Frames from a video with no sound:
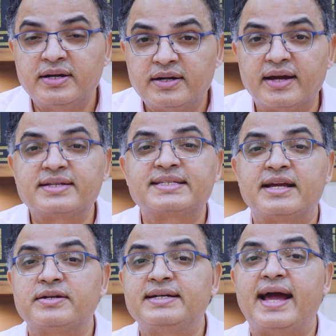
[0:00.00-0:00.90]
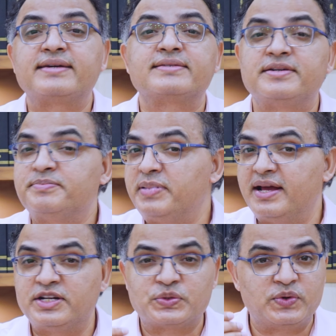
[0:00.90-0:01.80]
tax
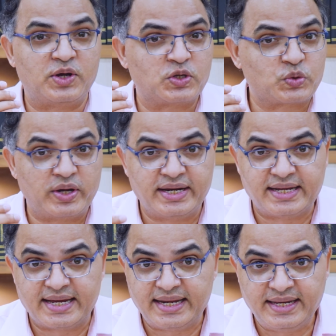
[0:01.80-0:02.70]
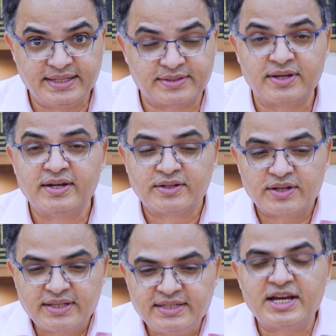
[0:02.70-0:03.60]
compliance will also increase. So
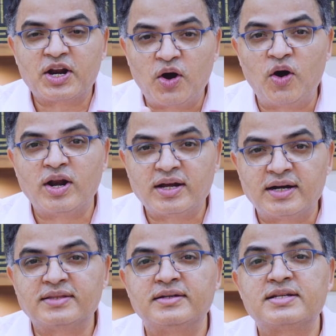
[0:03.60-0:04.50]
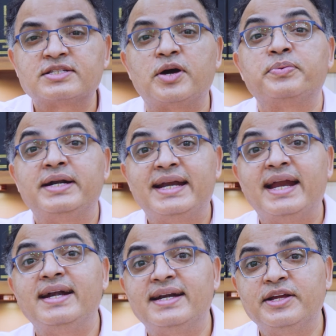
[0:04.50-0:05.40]
these are all other
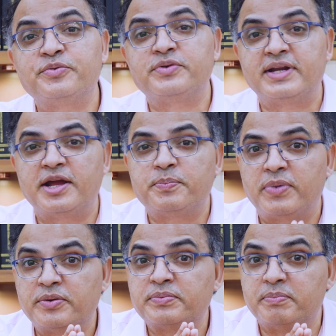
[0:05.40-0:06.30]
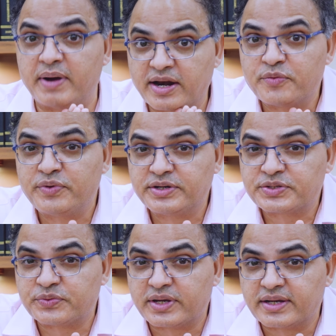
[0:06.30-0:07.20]
substantive type of
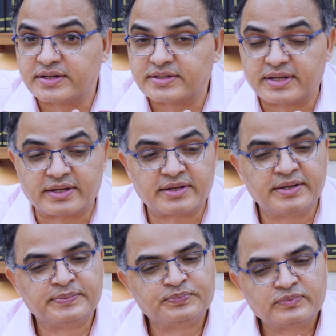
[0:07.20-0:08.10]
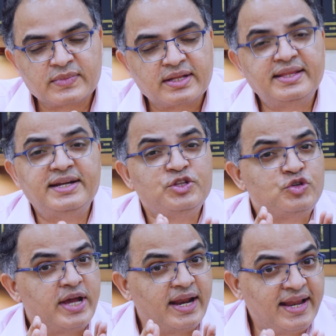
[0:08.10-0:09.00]
benefits we can say. Then
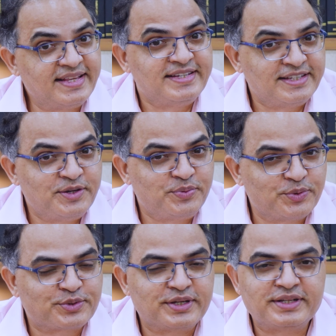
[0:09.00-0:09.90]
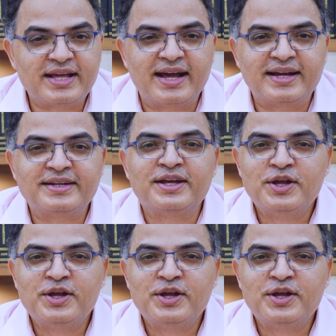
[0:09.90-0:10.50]
challenges, if you see that,